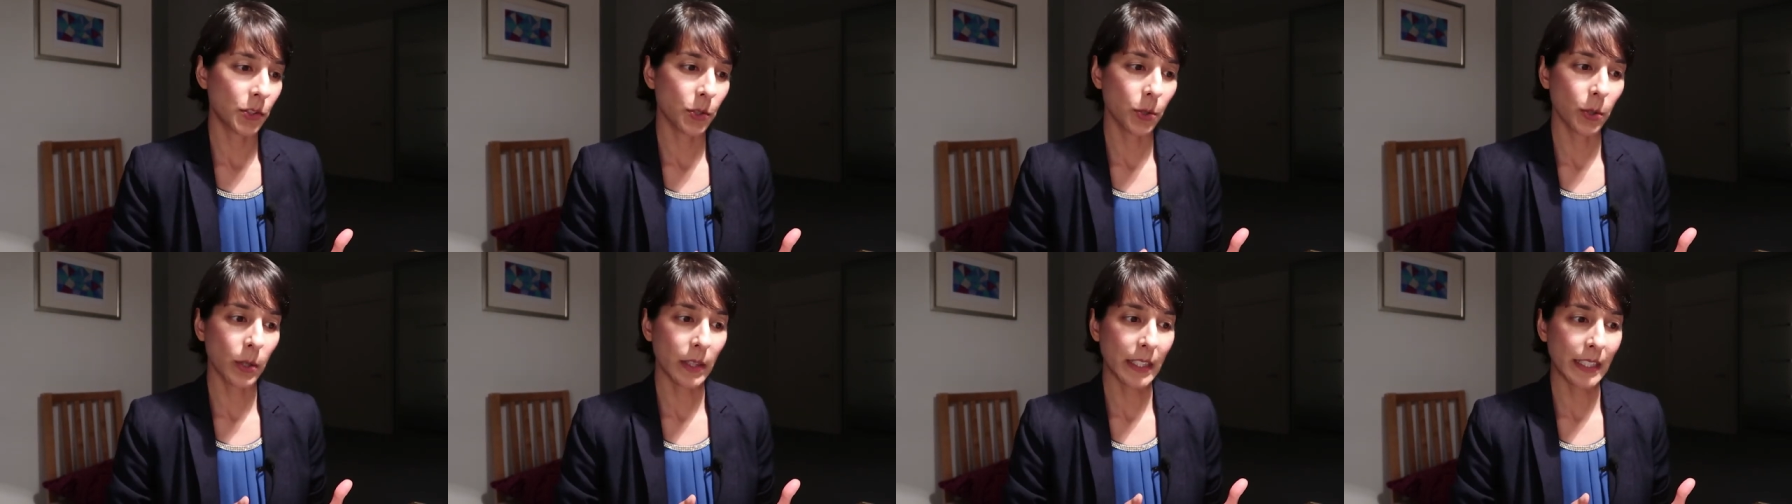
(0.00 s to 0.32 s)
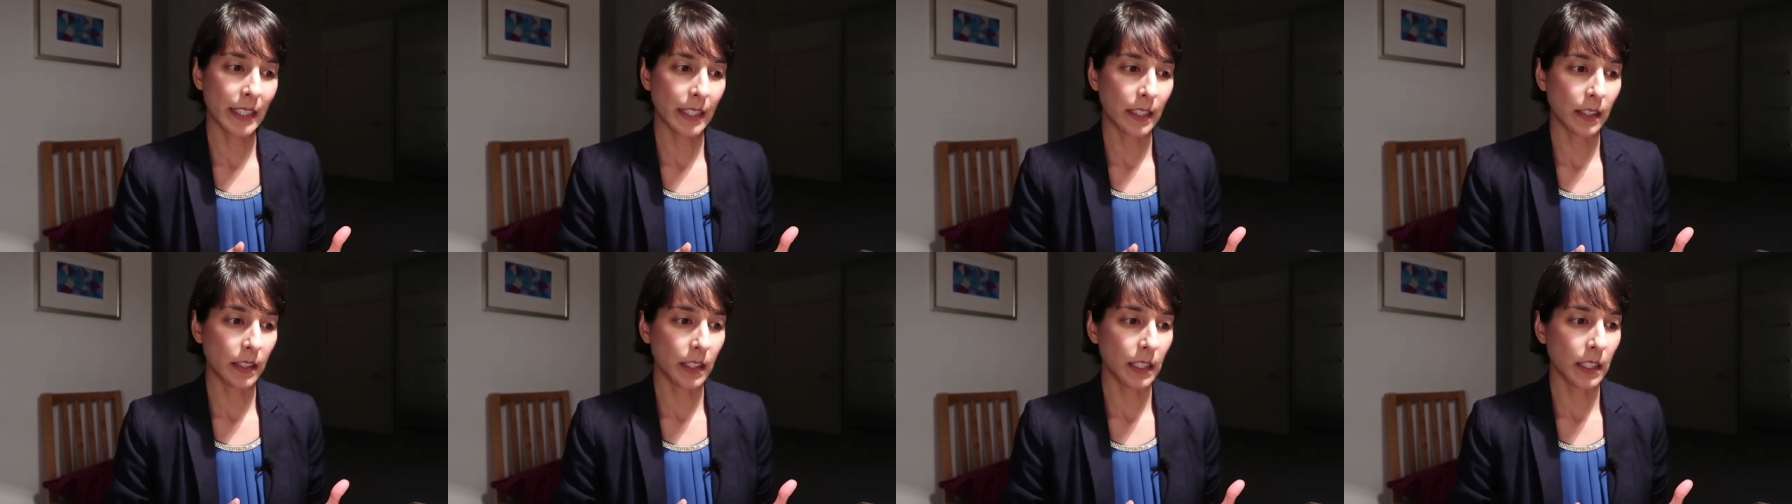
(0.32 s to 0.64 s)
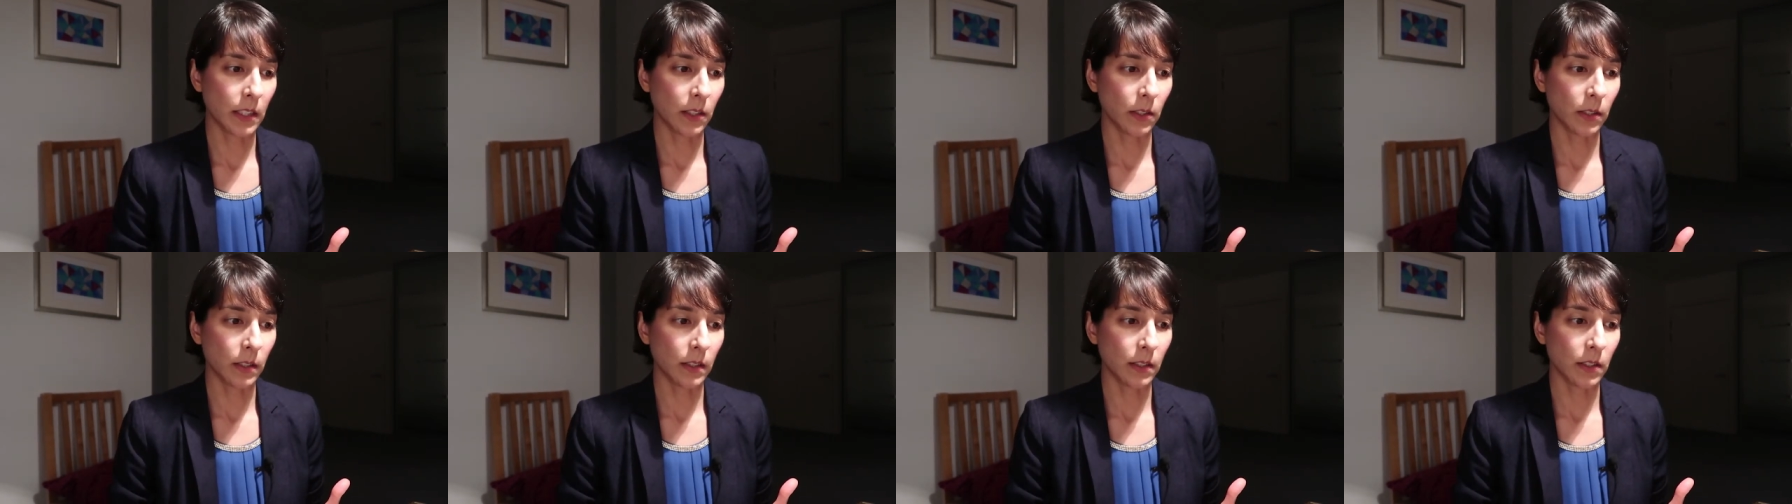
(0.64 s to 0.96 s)
shortlisted
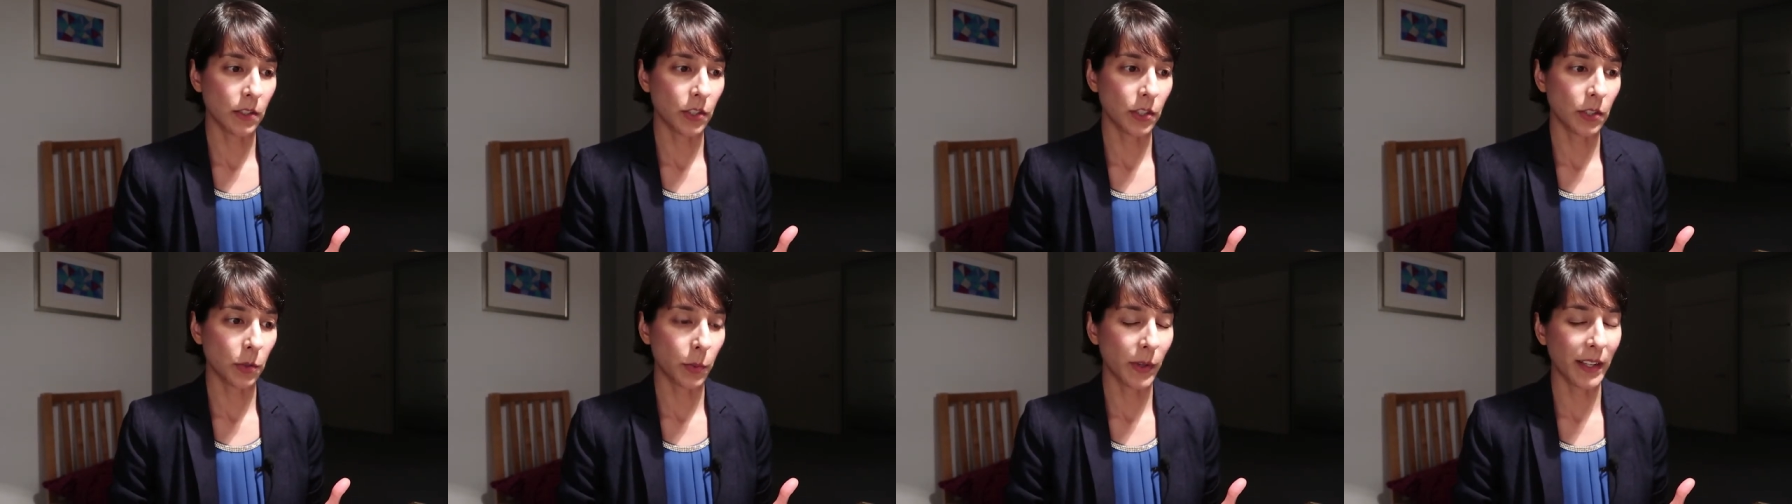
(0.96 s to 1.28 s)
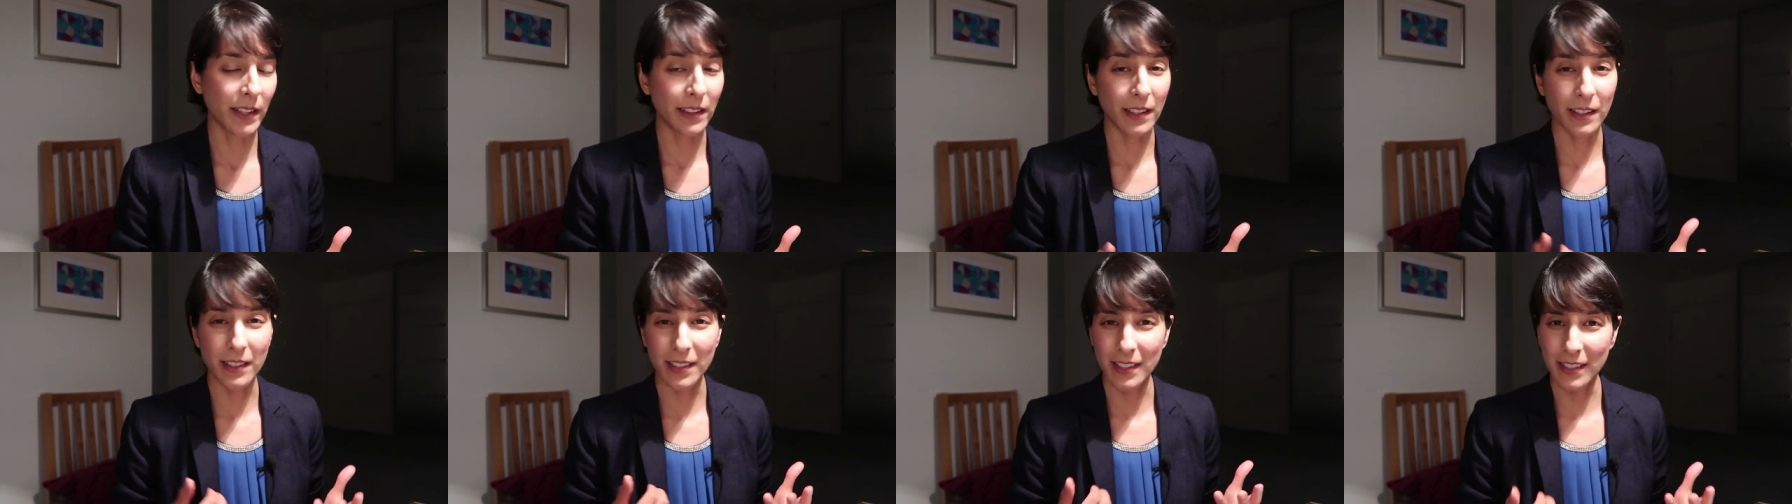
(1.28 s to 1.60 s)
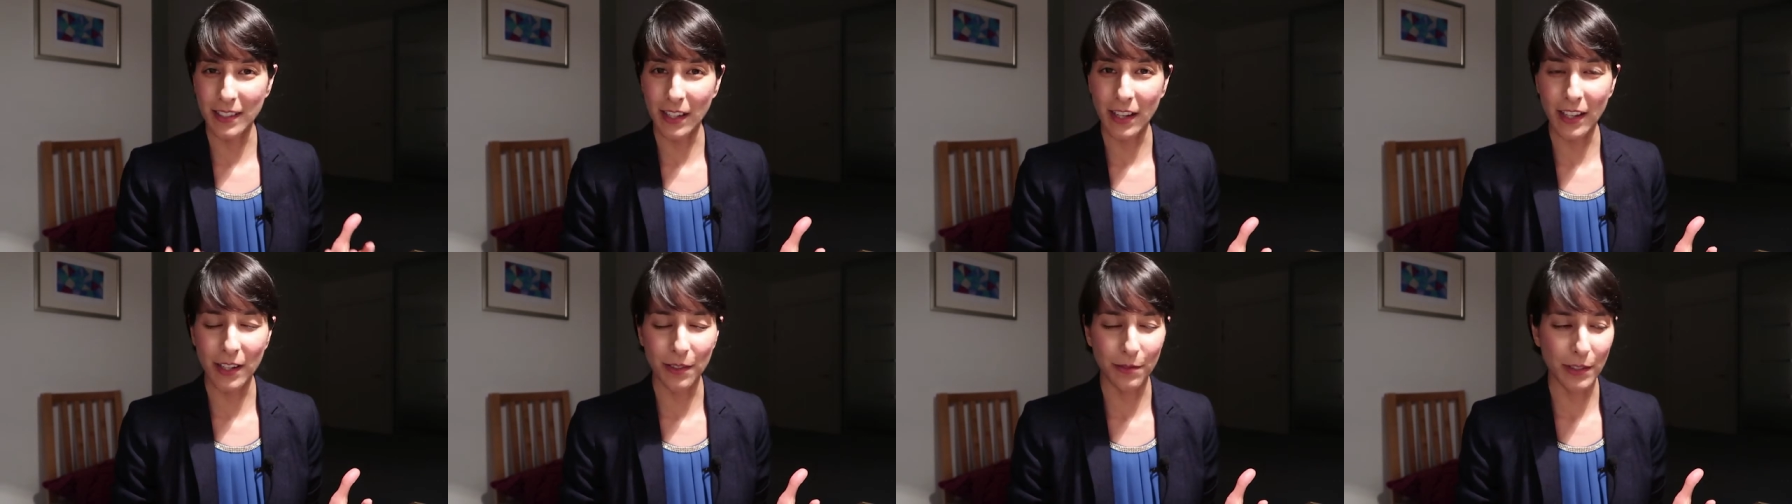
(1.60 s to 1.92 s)
songs just quickly because
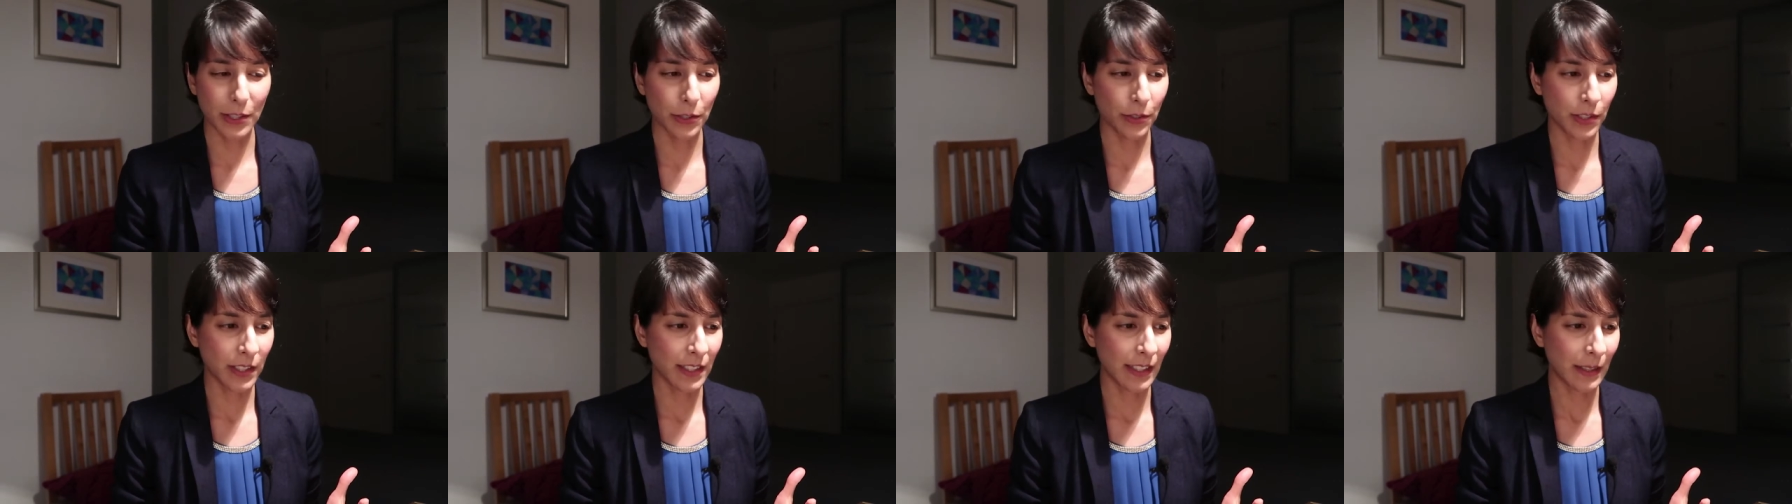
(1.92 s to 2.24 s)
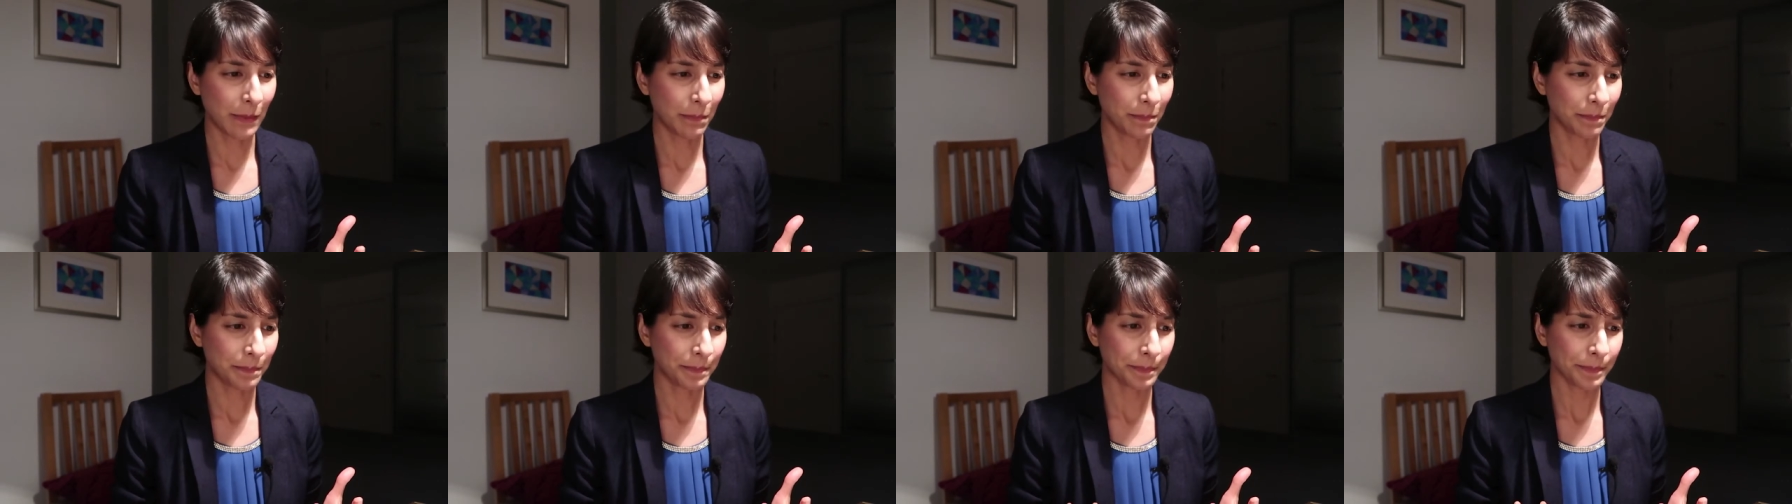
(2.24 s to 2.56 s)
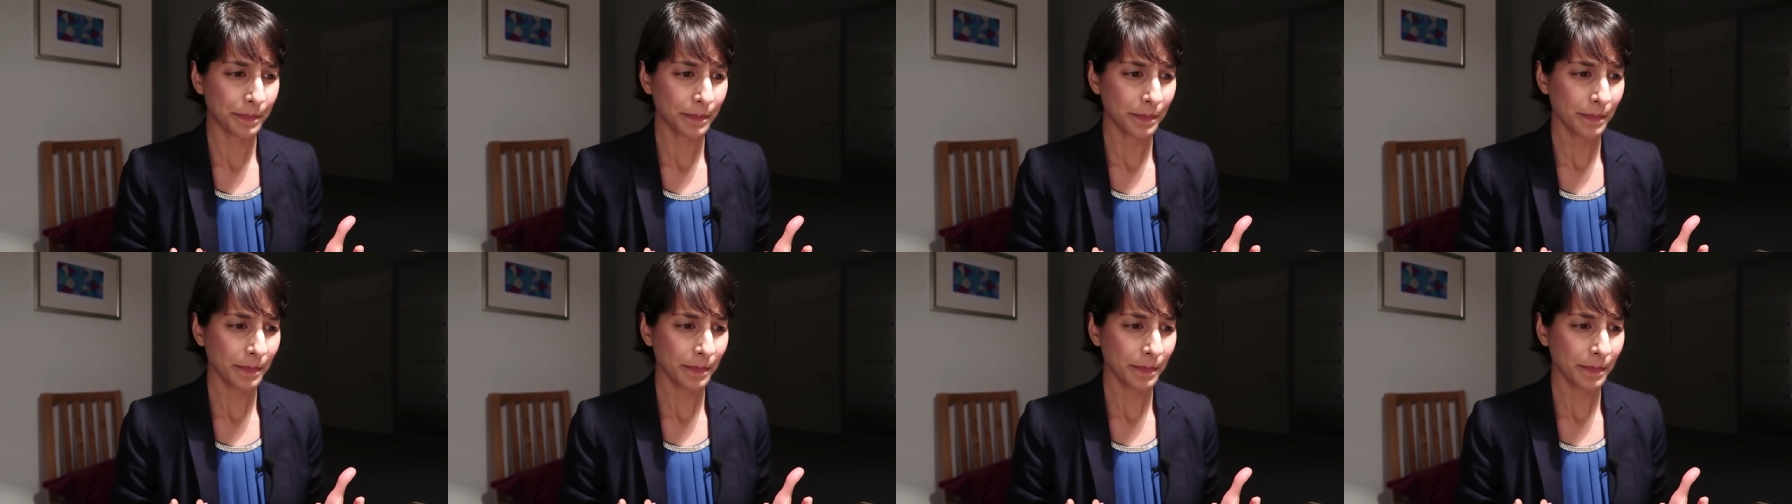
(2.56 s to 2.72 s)
it's kind of interesting